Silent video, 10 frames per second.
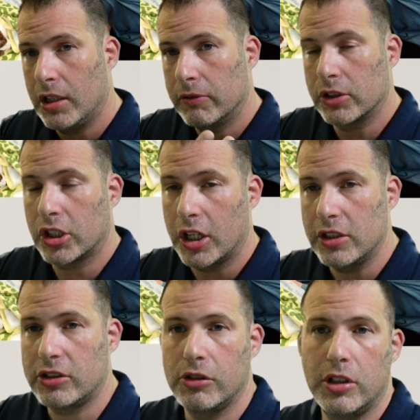returning
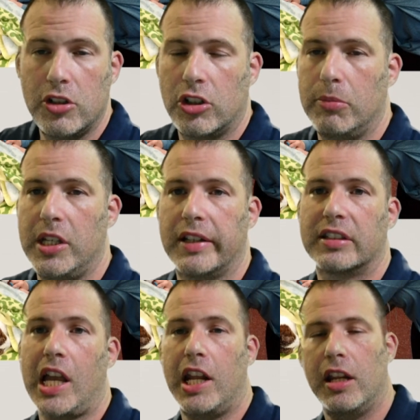student. She'll be
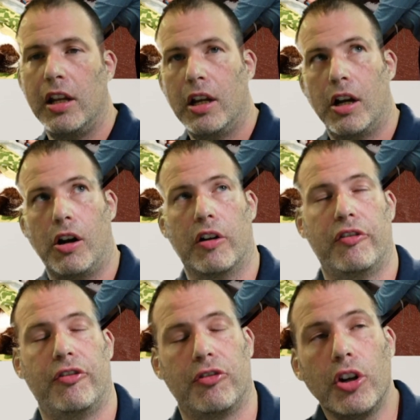excited. Our
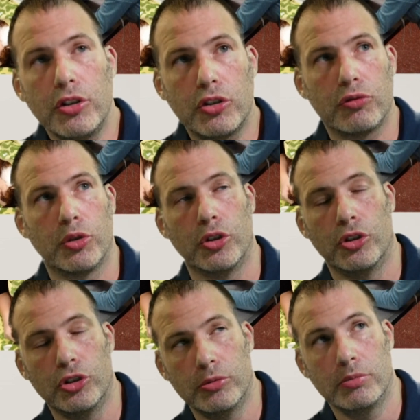front
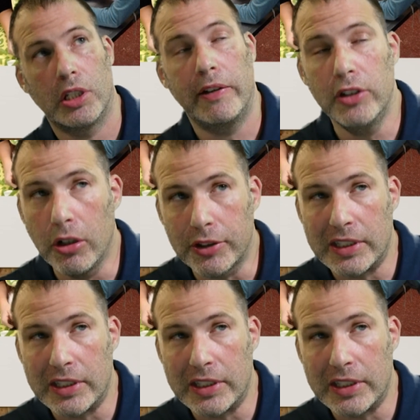room, even though it's